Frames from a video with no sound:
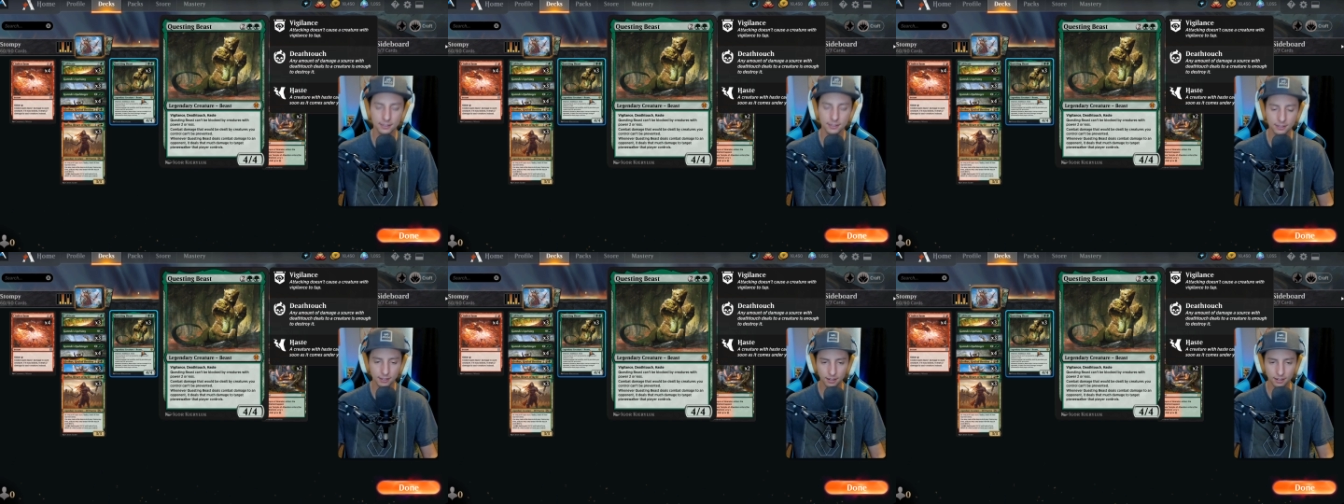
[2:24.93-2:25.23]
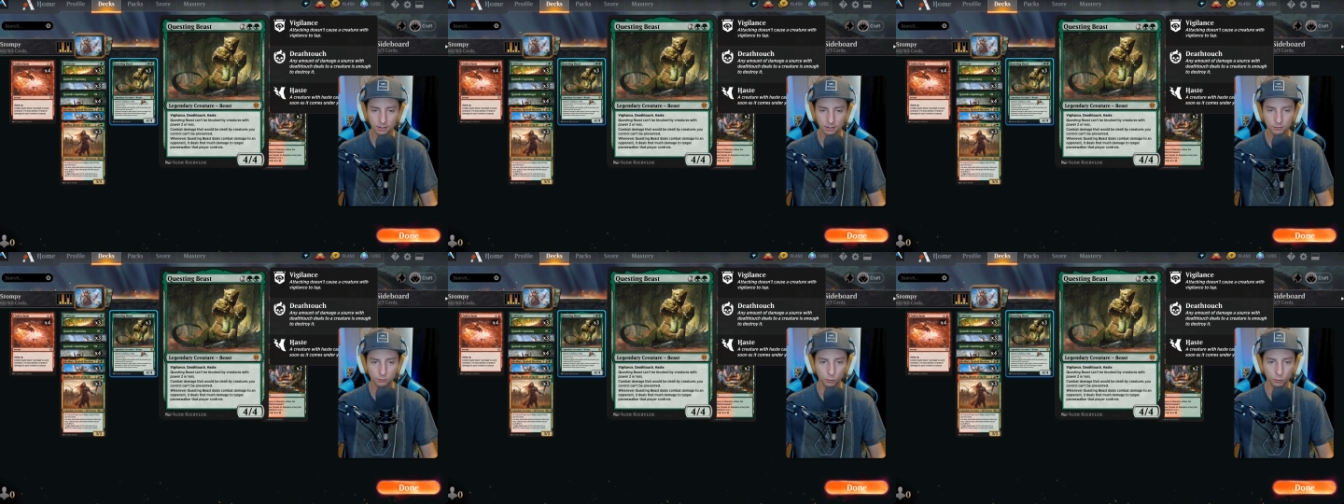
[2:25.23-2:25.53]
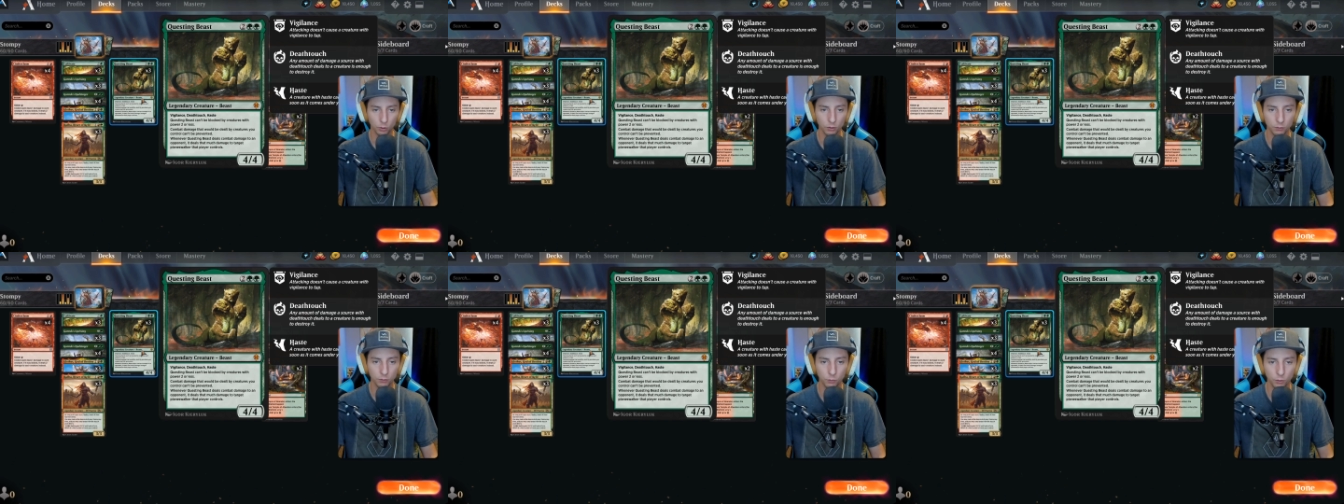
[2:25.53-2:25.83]
It's another
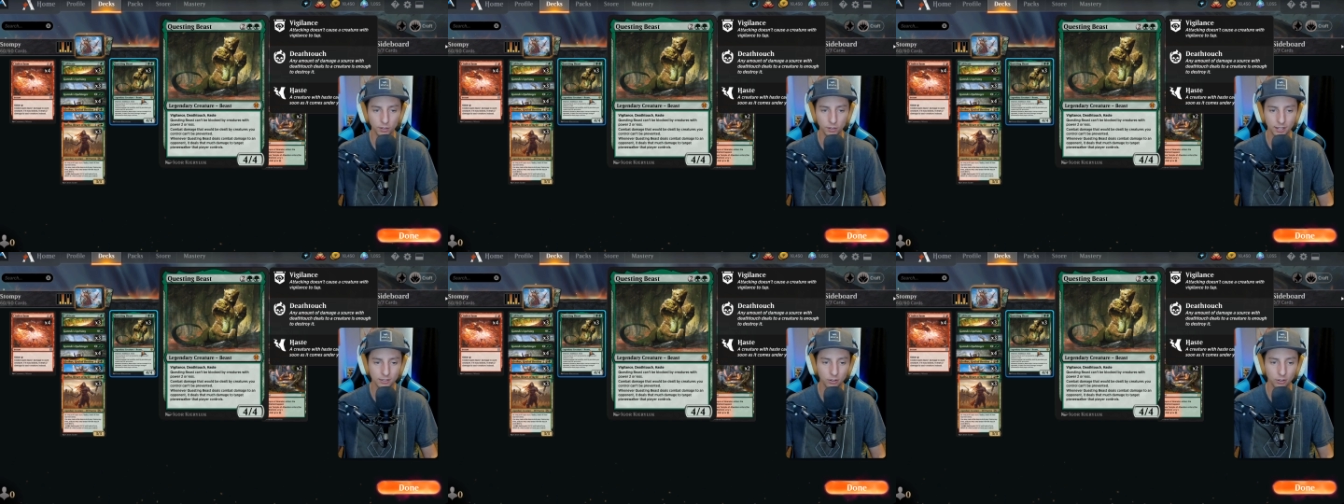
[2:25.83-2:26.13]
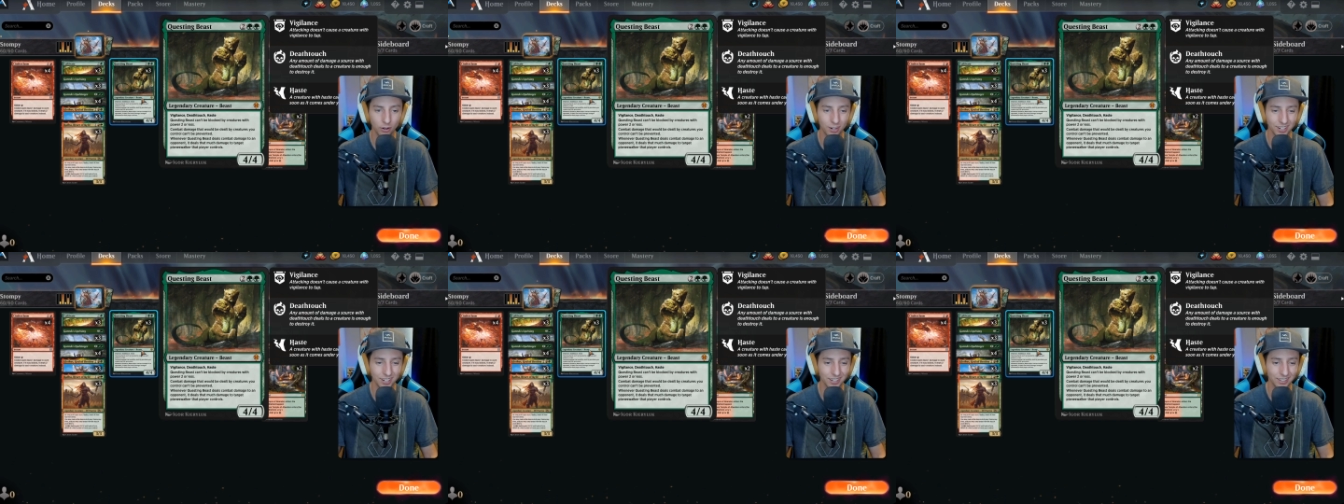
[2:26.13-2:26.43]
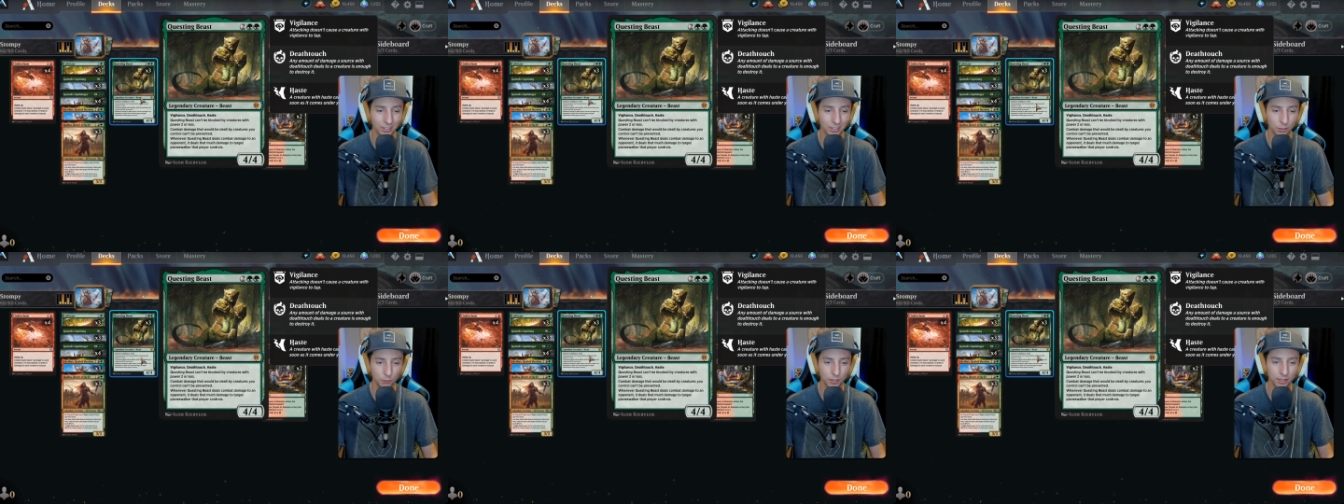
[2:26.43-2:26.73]
four four that's hard to
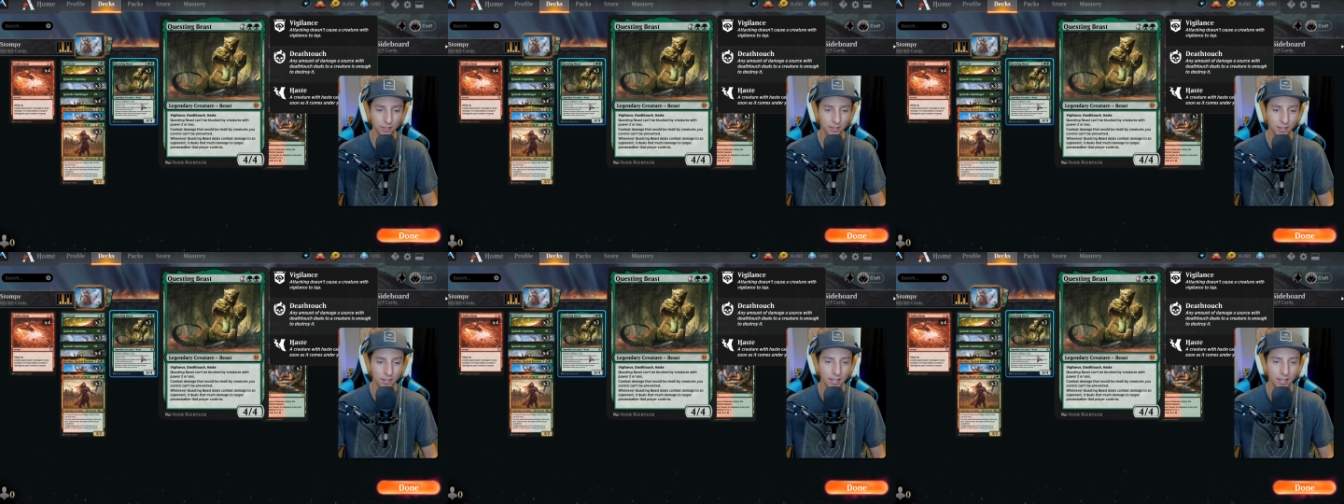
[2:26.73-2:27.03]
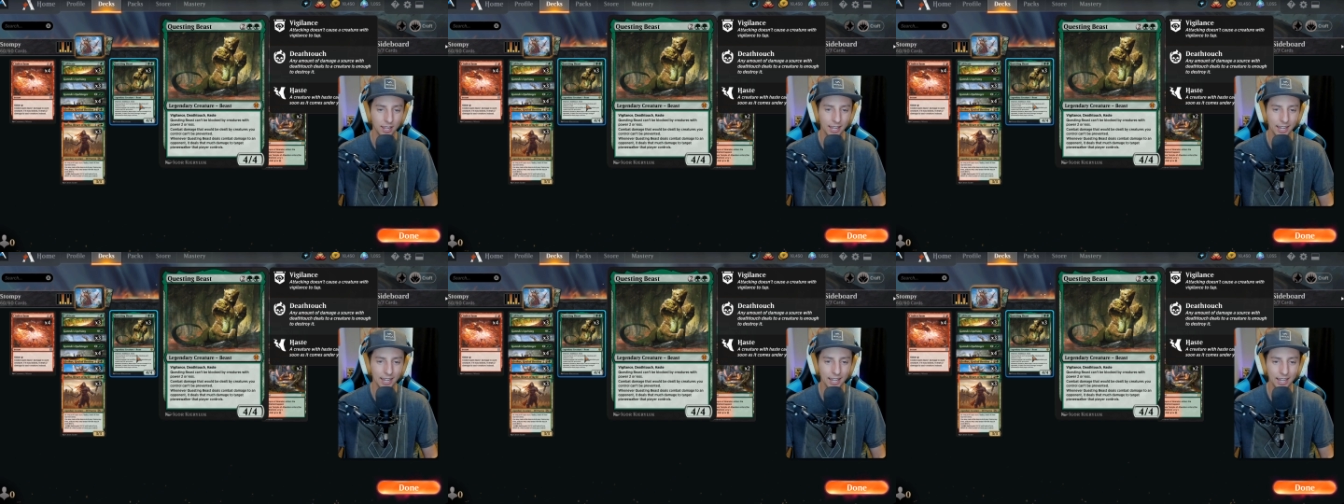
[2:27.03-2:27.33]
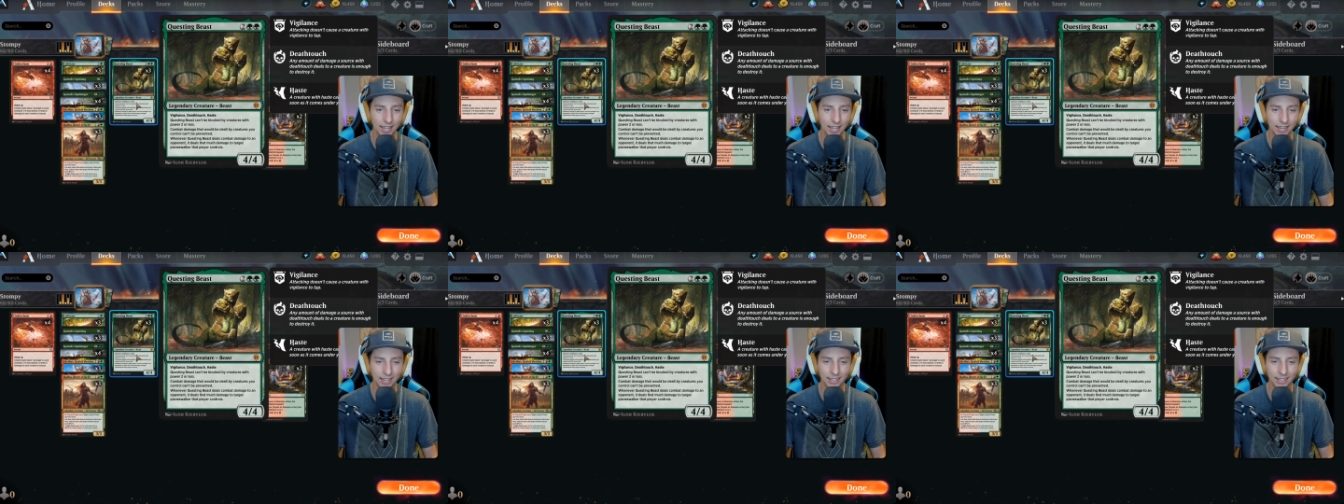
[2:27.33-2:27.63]
deal with,
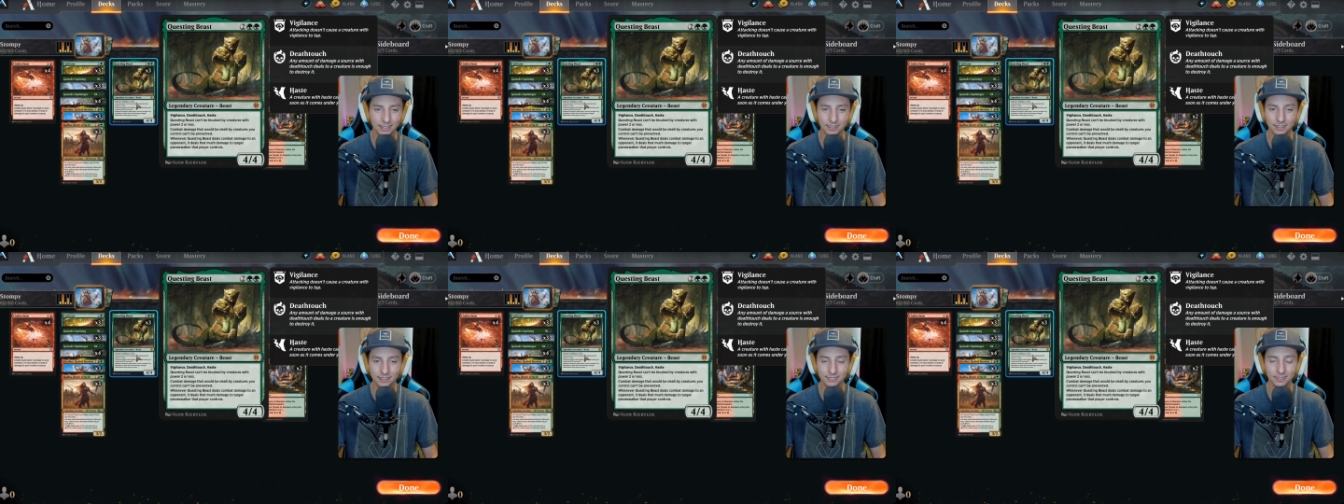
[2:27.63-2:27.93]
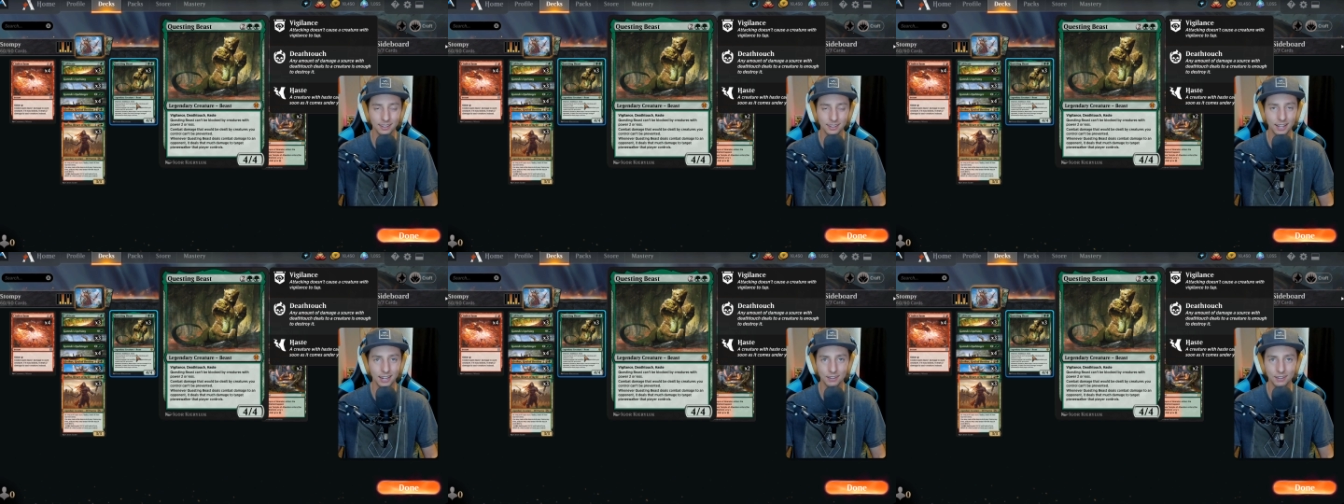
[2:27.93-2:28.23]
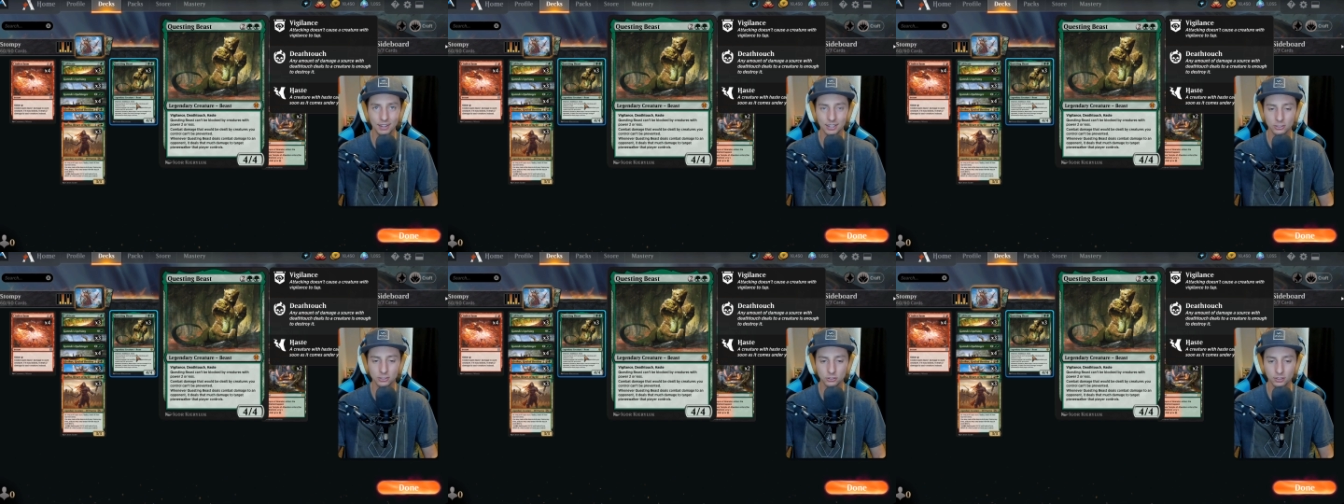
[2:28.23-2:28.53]
and it does a lot of
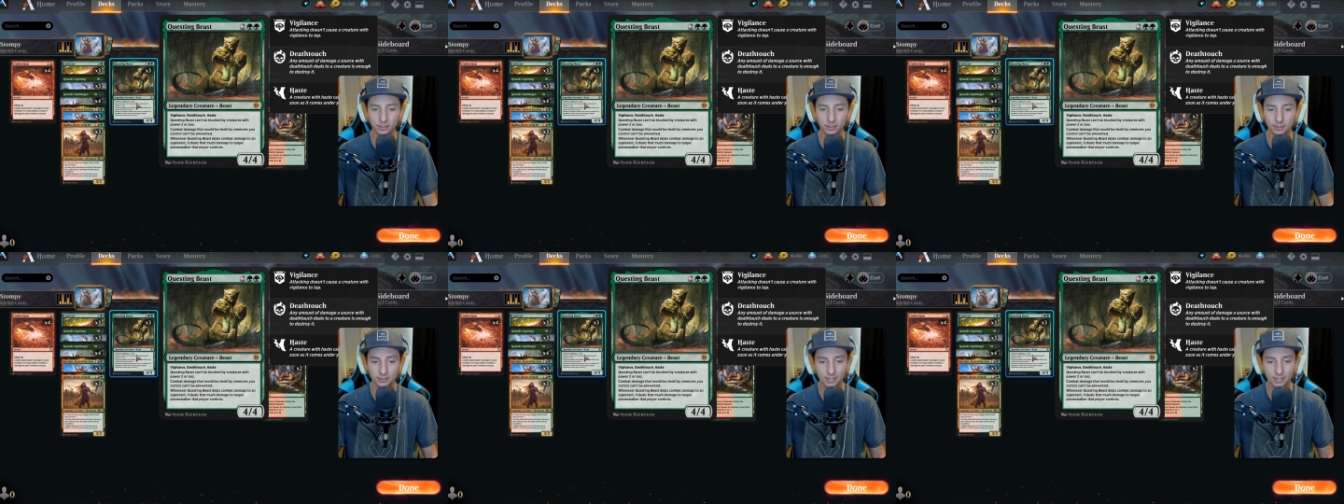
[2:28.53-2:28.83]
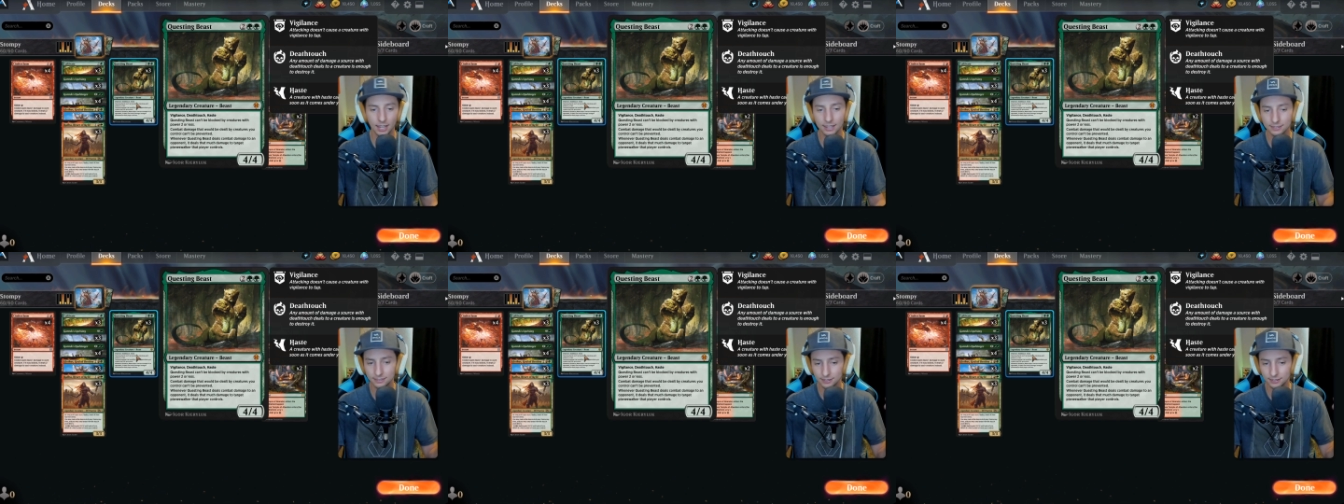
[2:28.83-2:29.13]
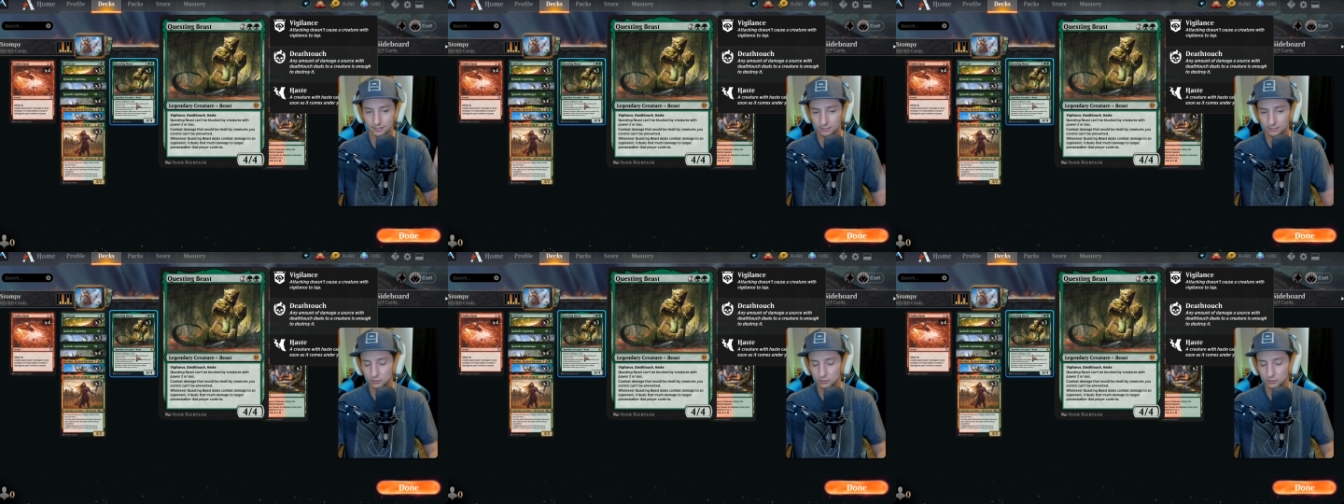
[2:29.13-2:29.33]
extra text here.